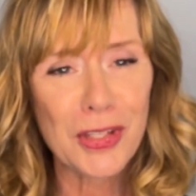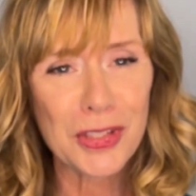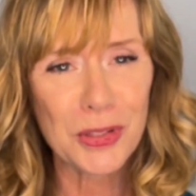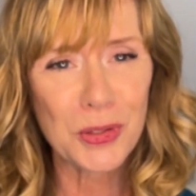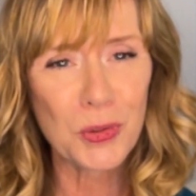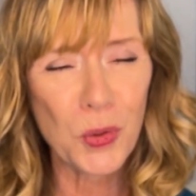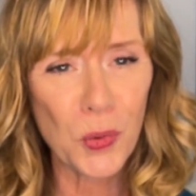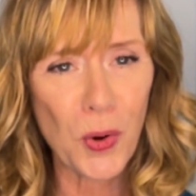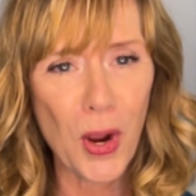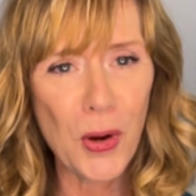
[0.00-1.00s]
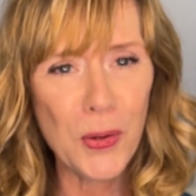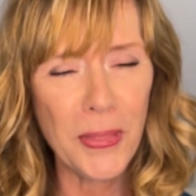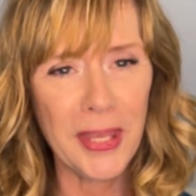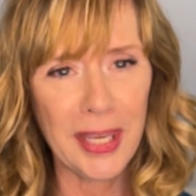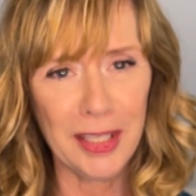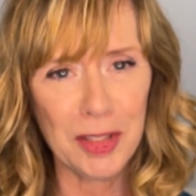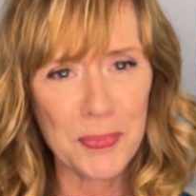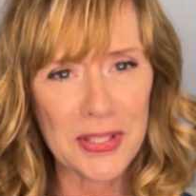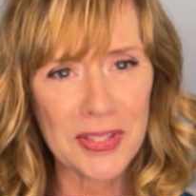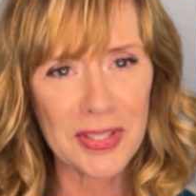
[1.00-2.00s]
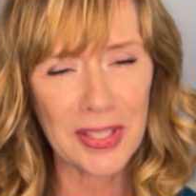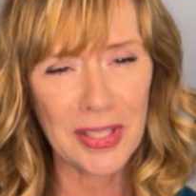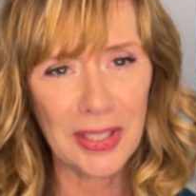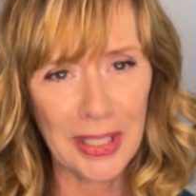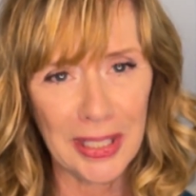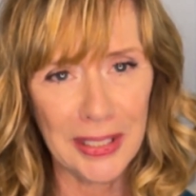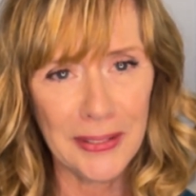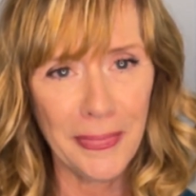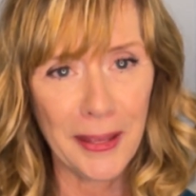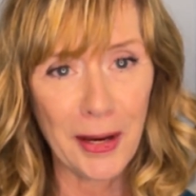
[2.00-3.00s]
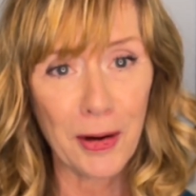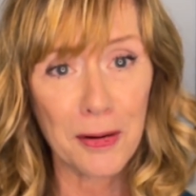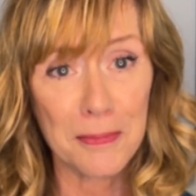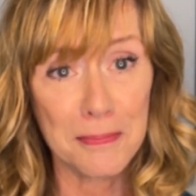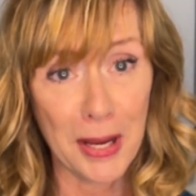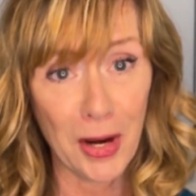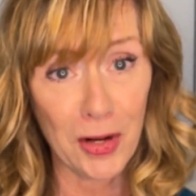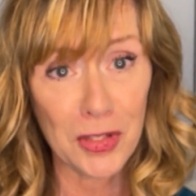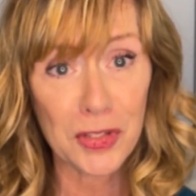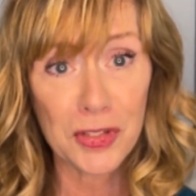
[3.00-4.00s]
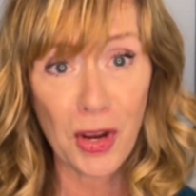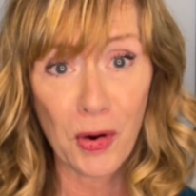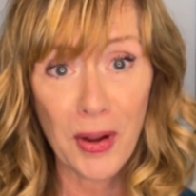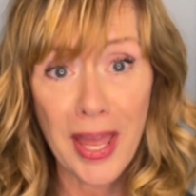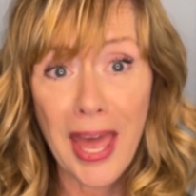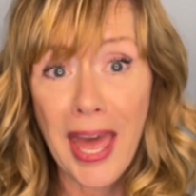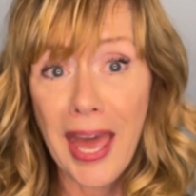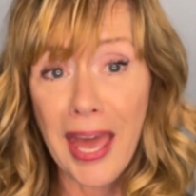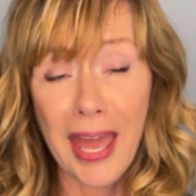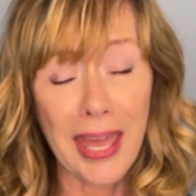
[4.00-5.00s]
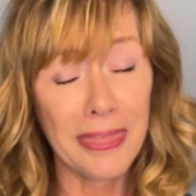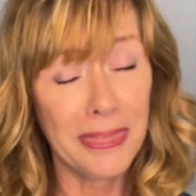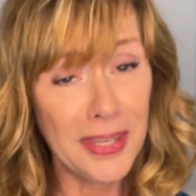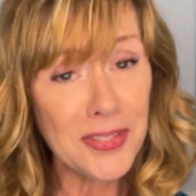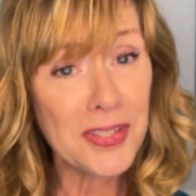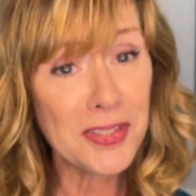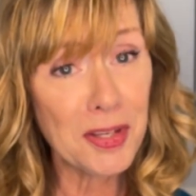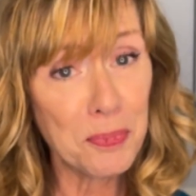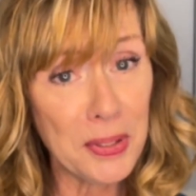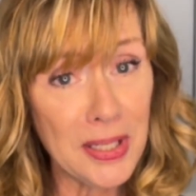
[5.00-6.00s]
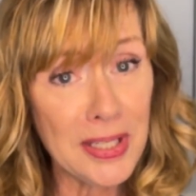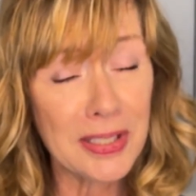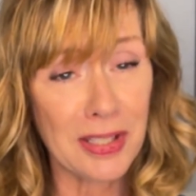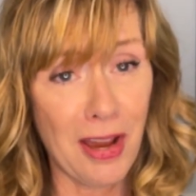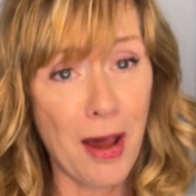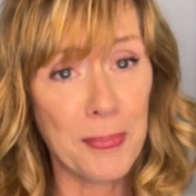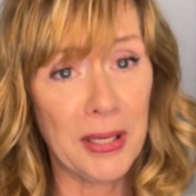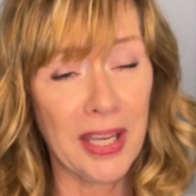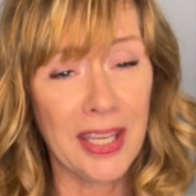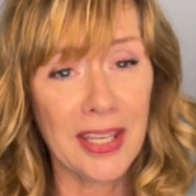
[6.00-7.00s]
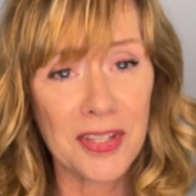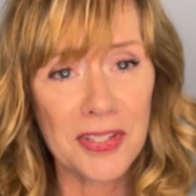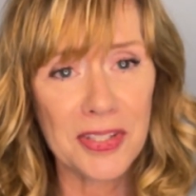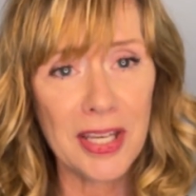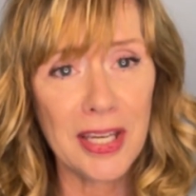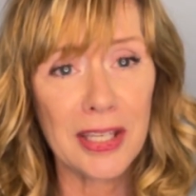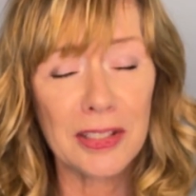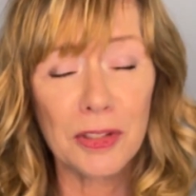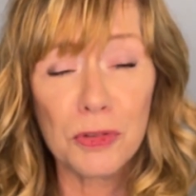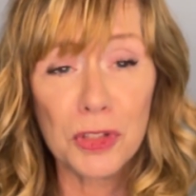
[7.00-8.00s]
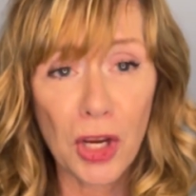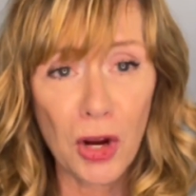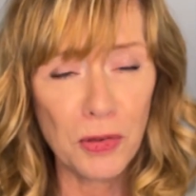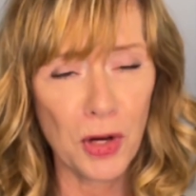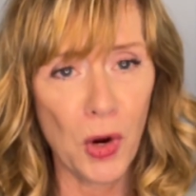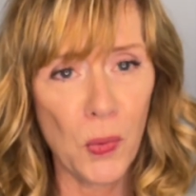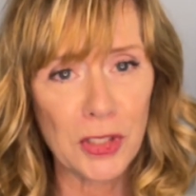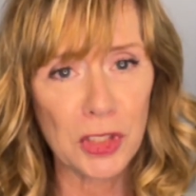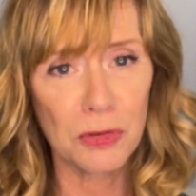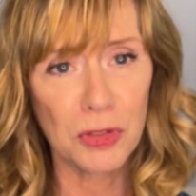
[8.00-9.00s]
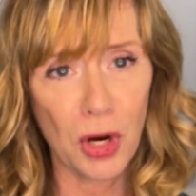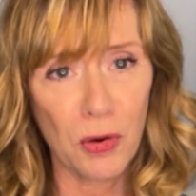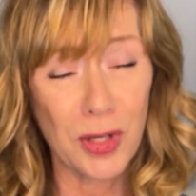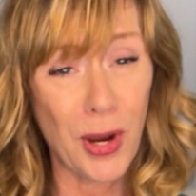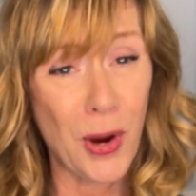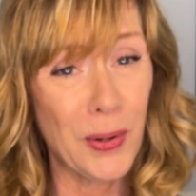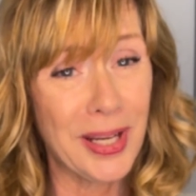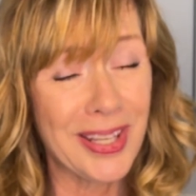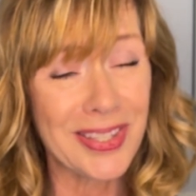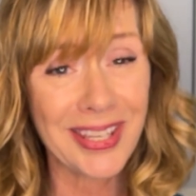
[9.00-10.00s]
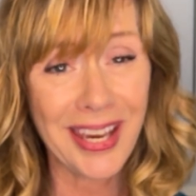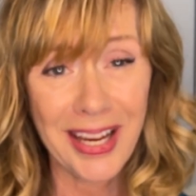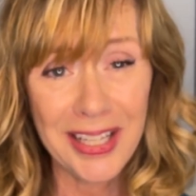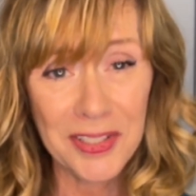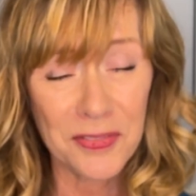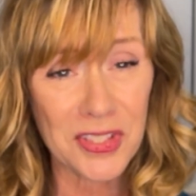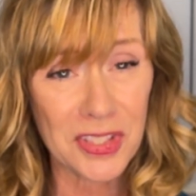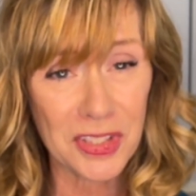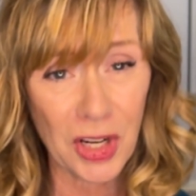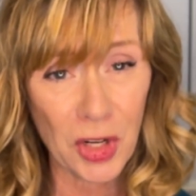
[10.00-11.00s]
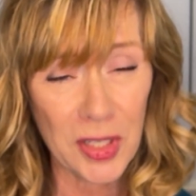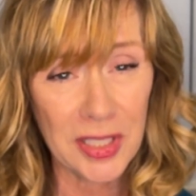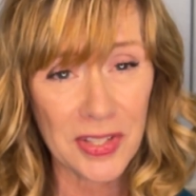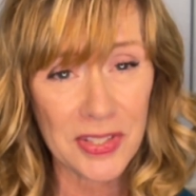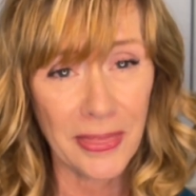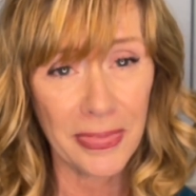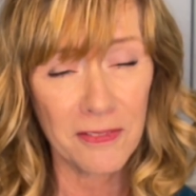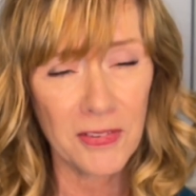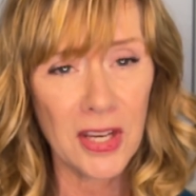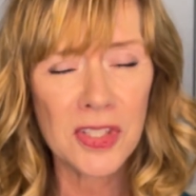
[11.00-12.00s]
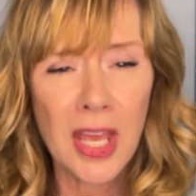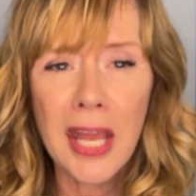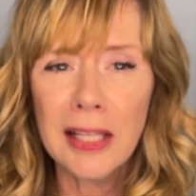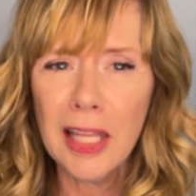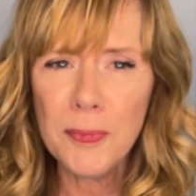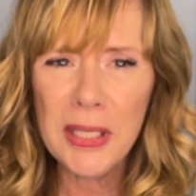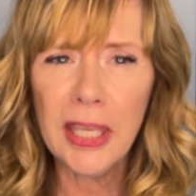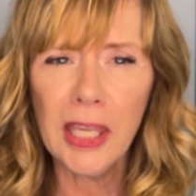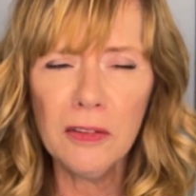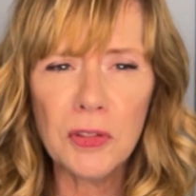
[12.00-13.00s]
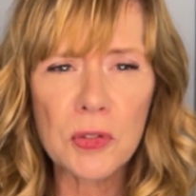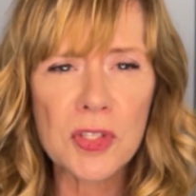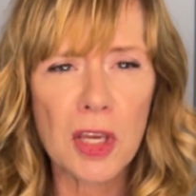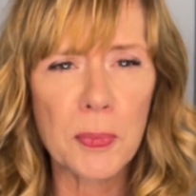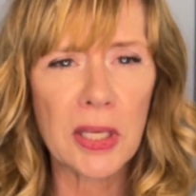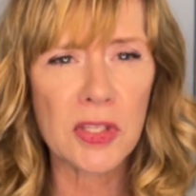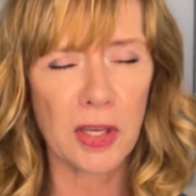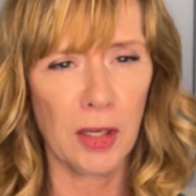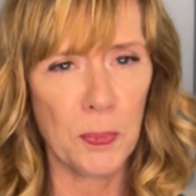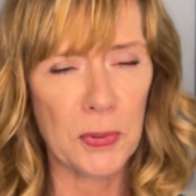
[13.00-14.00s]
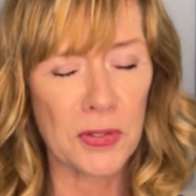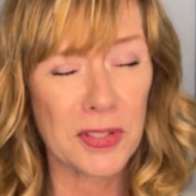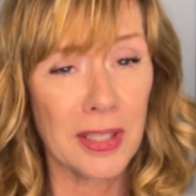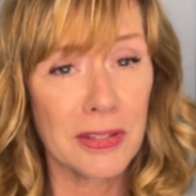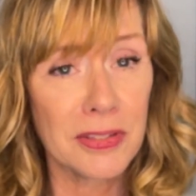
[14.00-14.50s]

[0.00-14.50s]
to grow the intimacy in their marriage. So this is a big topic, and as I said, you don't know what you don't know. It's kind of staring us in the face. Let me give you some examples and